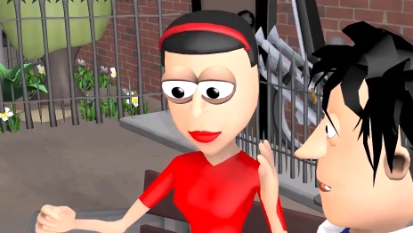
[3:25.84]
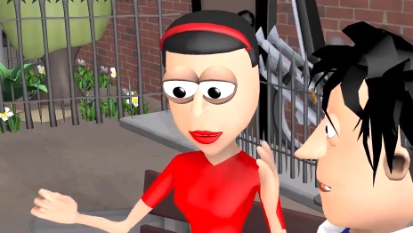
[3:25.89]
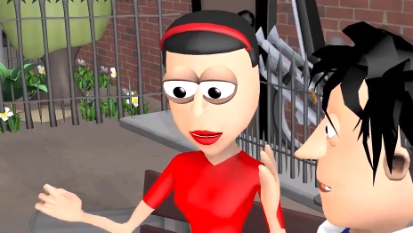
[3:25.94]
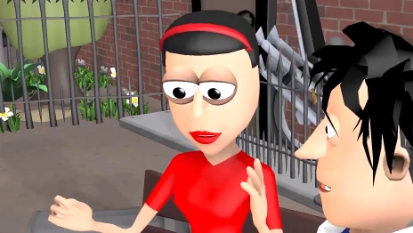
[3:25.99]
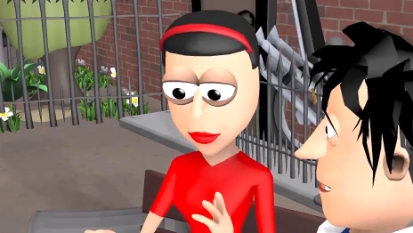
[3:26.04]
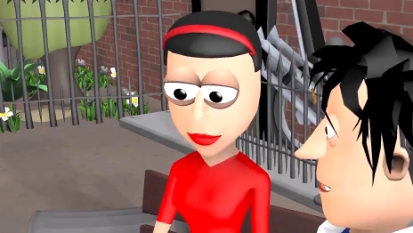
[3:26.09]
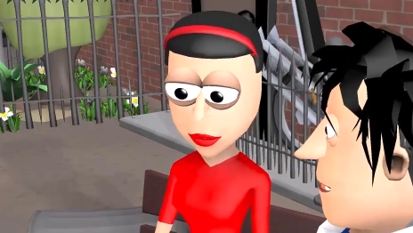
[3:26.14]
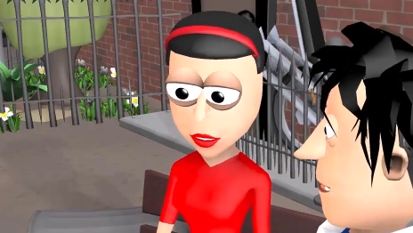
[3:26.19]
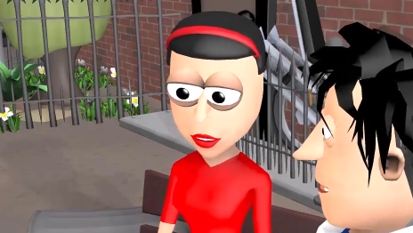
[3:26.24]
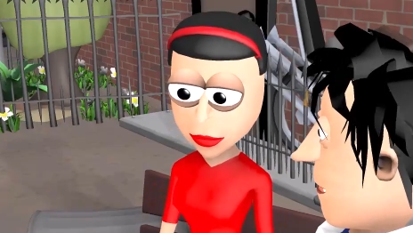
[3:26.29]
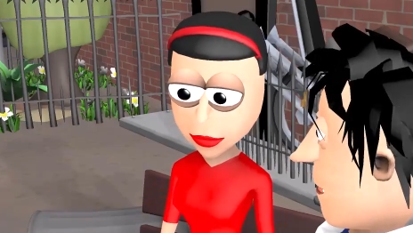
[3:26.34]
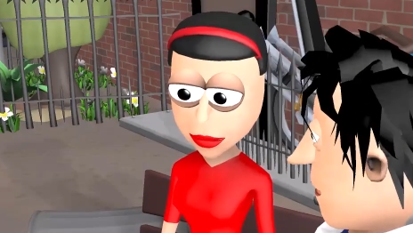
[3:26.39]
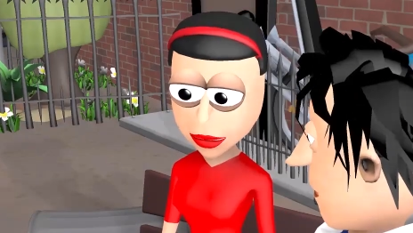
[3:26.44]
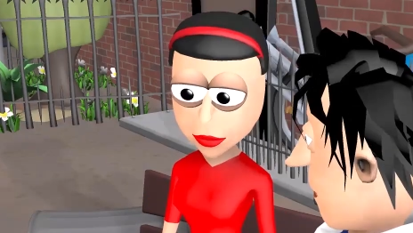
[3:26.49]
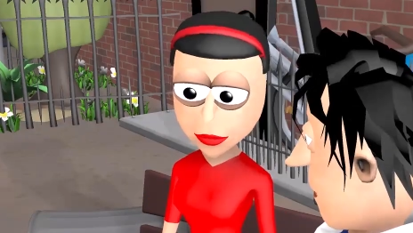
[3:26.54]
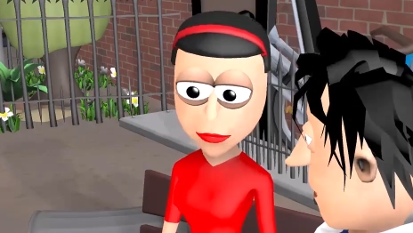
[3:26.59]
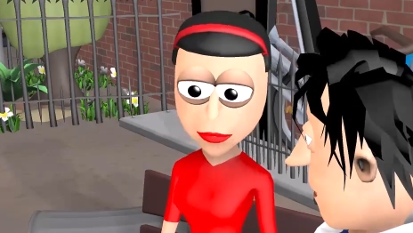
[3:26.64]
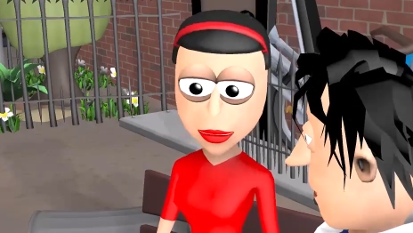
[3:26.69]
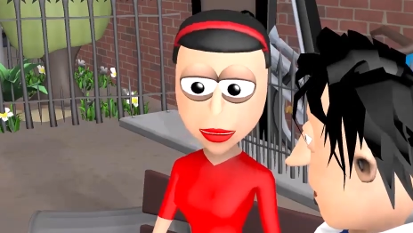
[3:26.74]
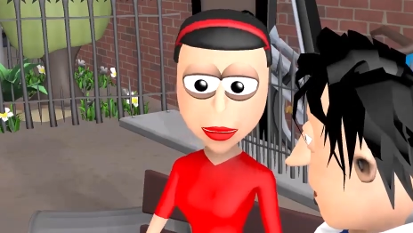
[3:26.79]
Just don't
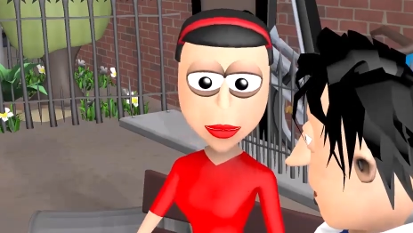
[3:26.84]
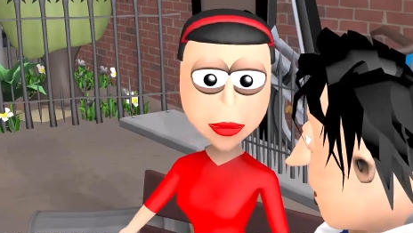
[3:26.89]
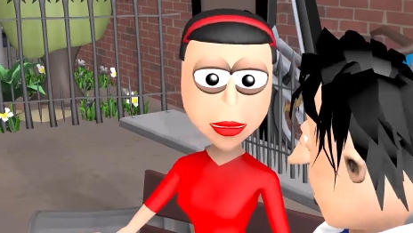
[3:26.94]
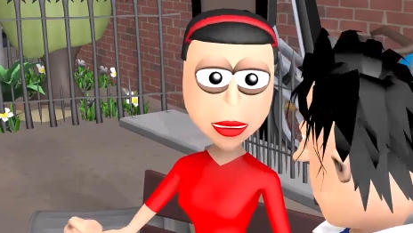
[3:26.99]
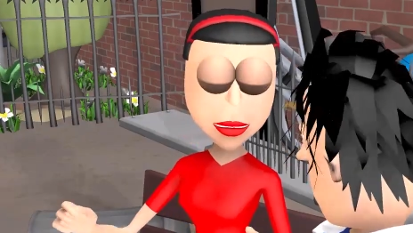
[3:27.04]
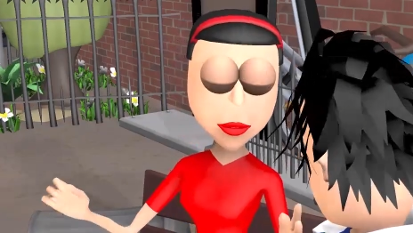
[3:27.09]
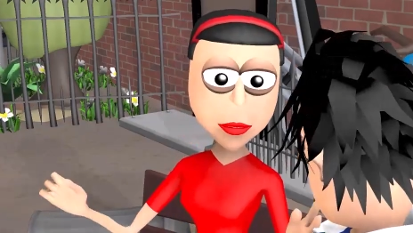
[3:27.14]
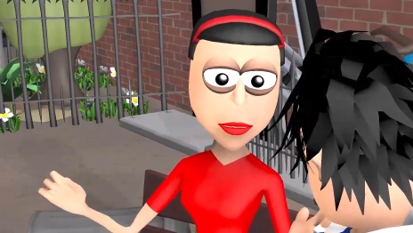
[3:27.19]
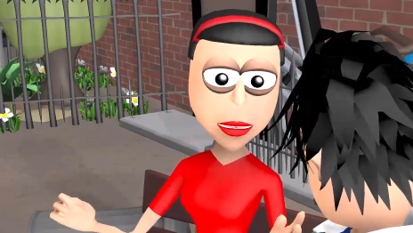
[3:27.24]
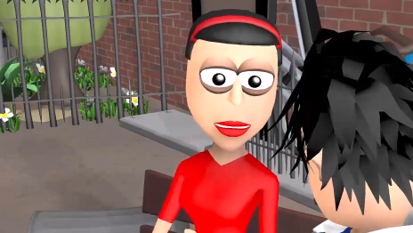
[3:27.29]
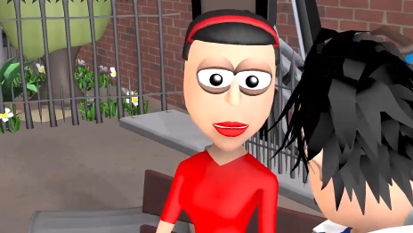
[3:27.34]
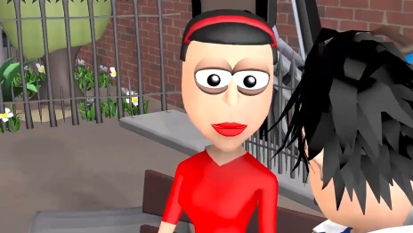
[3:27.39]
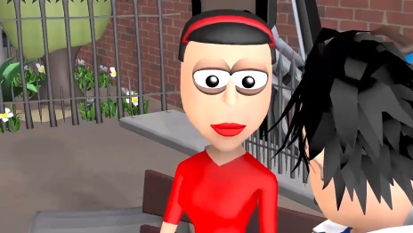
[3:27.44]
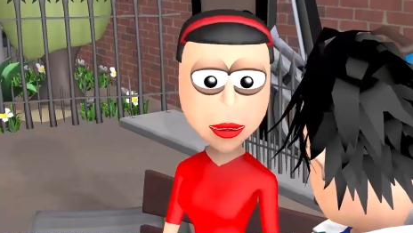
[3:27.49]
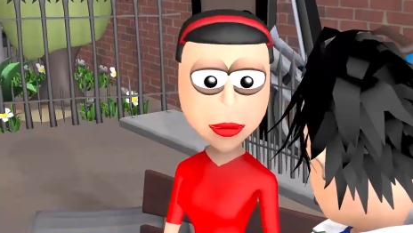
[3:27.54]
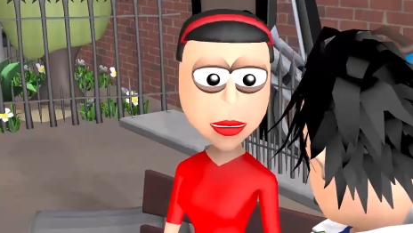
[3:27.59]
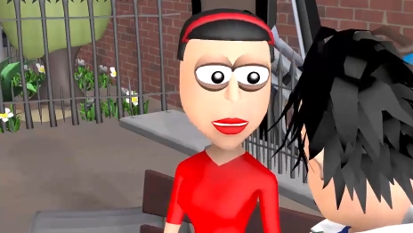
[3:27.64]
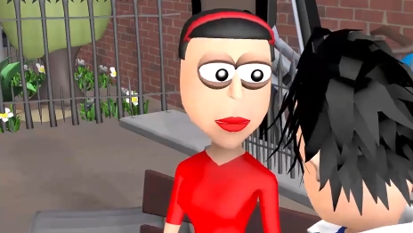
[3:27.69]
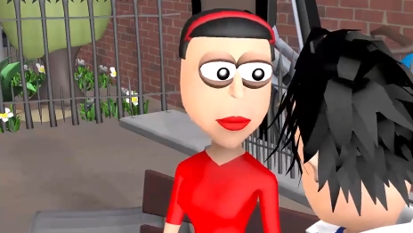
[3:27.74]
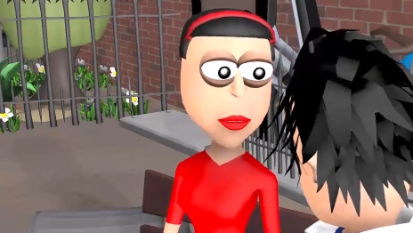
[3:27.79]
go to places where you're
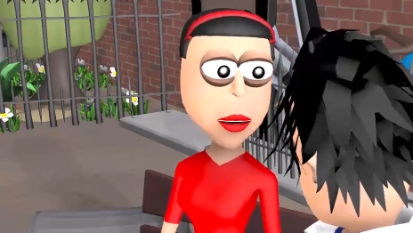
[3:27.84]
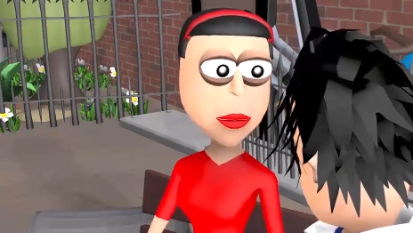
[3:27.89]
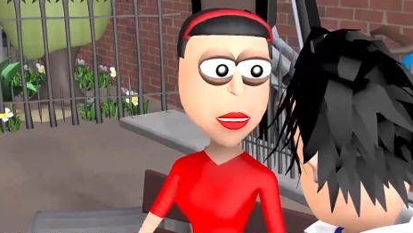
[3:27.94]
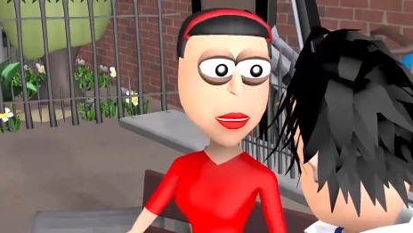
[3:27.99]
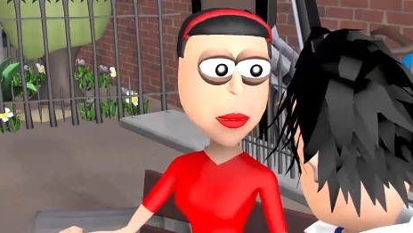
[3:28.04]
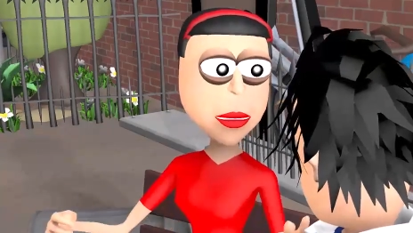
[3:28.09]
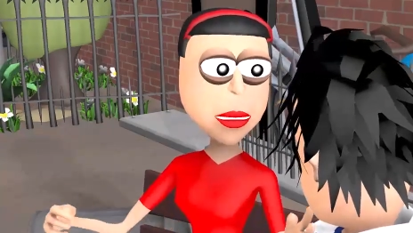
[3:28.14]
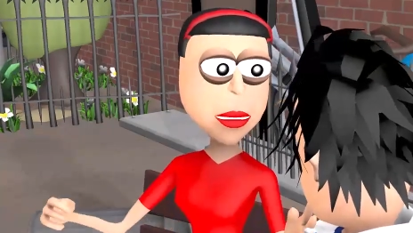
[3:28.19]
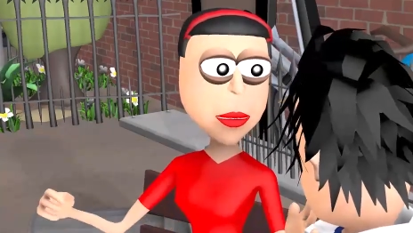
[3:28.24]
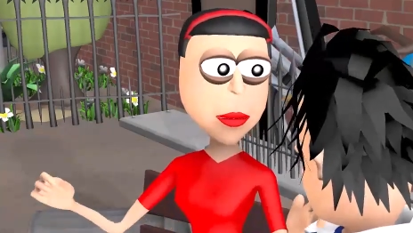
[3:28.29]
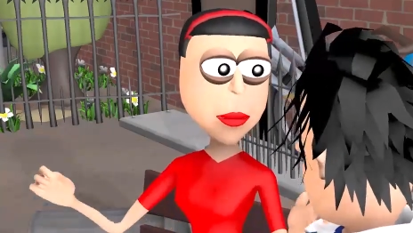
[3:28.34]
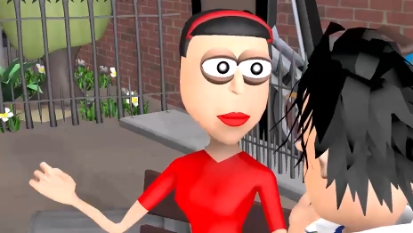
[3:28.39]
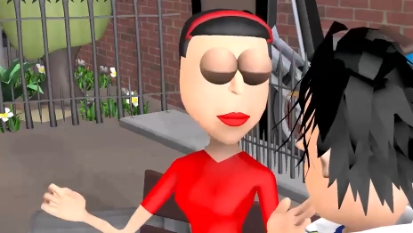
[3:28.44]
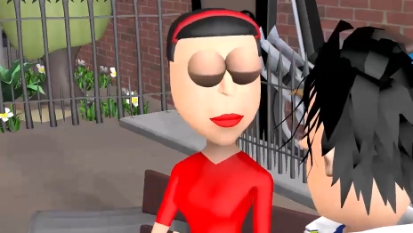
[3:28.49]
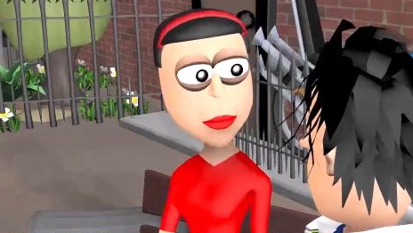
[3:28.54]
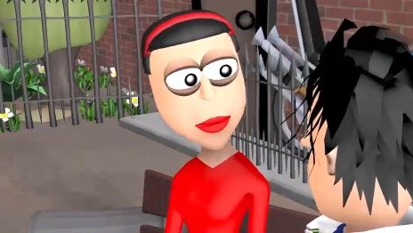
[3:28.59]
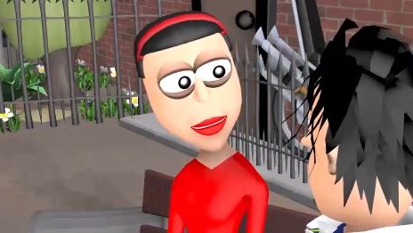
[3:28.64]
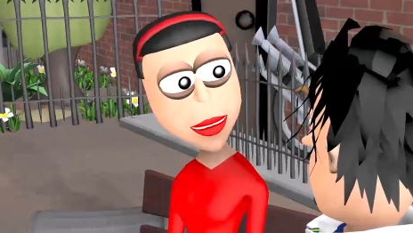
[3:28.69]
going to be tempted.